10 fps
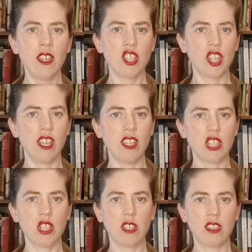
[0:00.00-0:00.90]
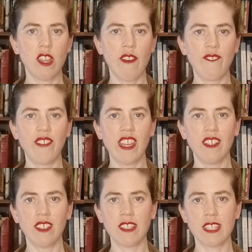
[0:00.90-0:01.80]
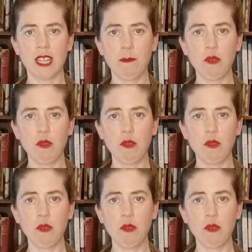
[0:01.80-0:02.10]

She took the fields to